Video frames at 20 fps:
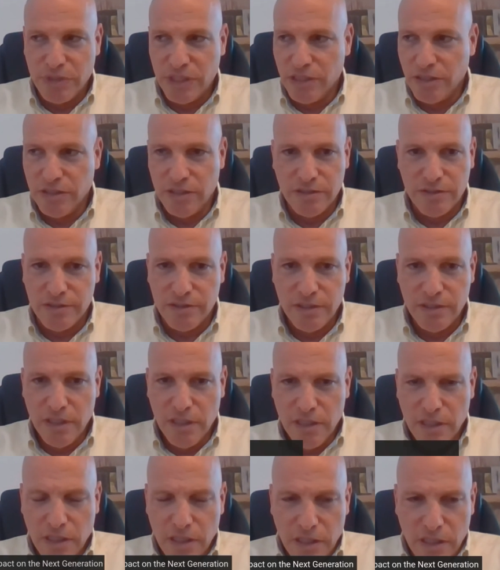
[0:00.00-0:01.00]
because
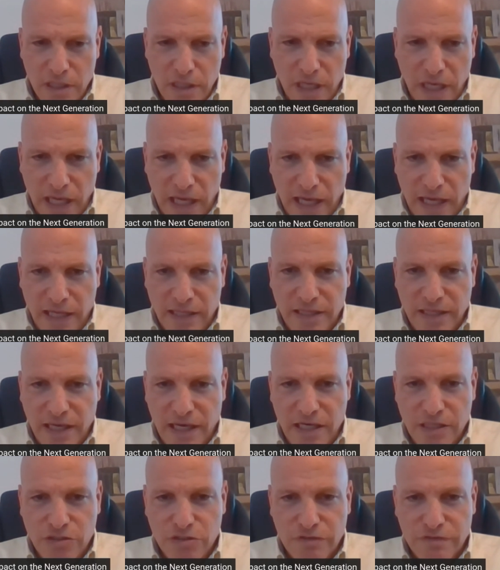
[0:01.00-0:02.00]
at the
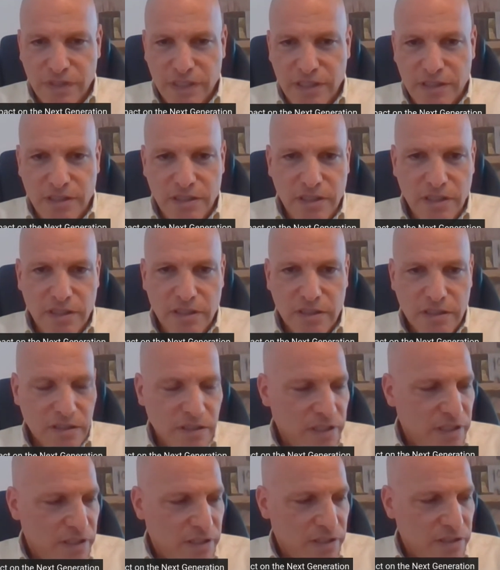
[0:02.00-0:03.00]
age of 18
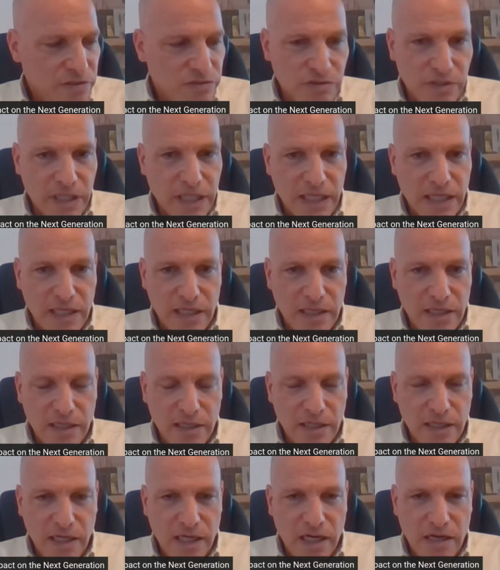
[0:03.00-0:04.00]
in Israel,
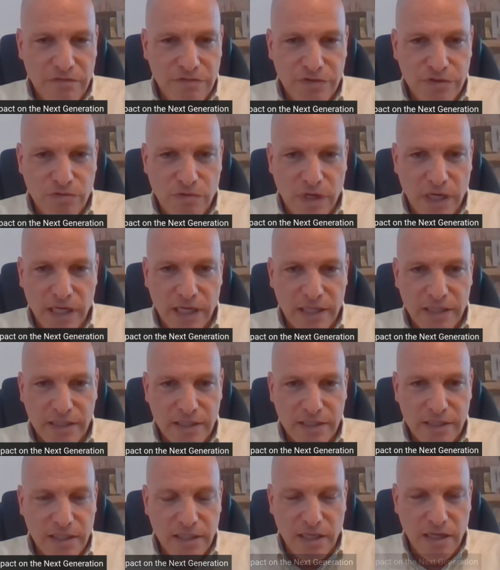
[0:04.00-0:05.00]

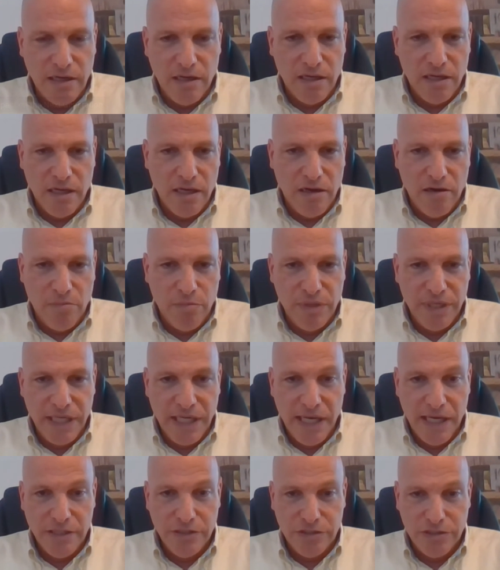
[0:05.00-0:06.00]
everyone uh,
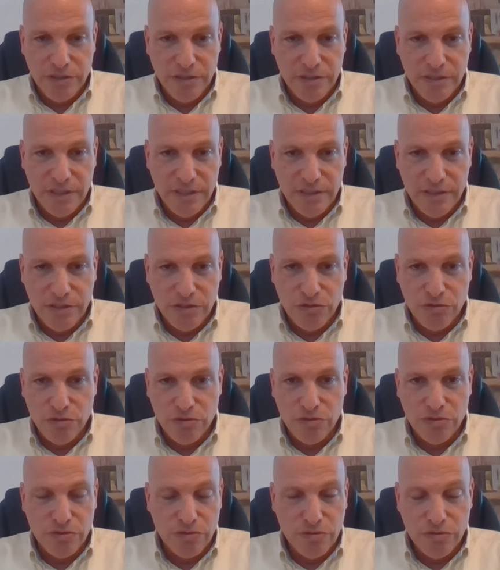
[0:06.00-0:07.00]
obligation is
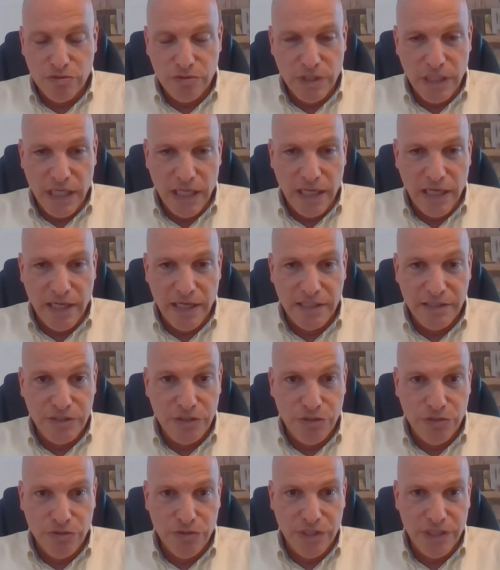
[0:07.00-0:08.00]
to uh, and
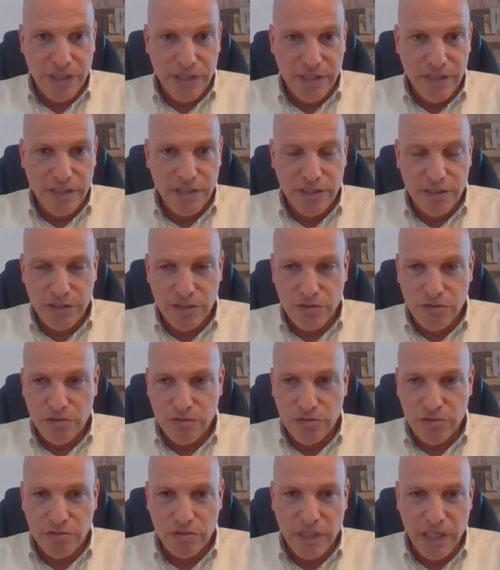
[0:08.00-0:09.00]
duty is
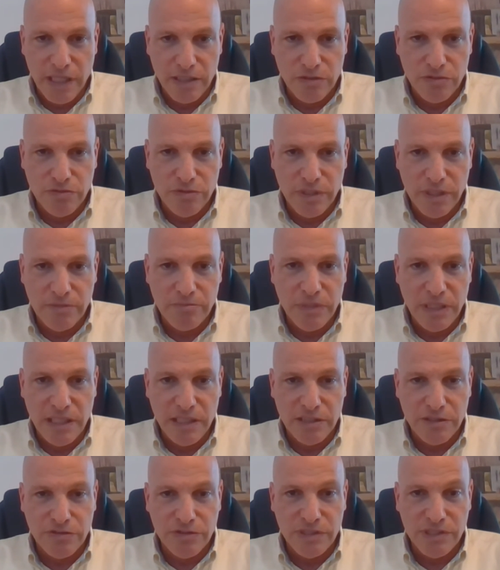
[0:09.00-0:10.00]
to get to the
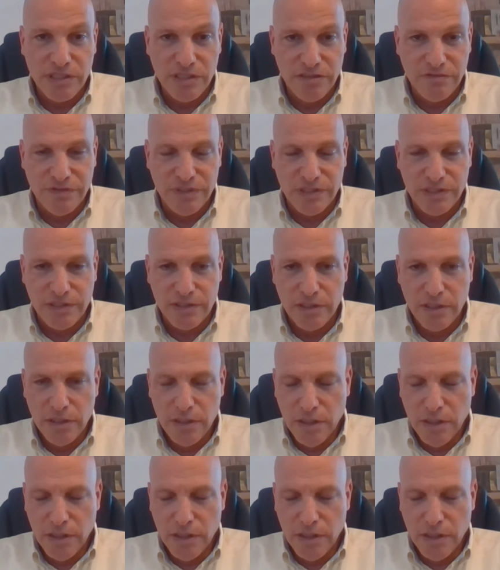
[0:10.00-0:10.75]
military service.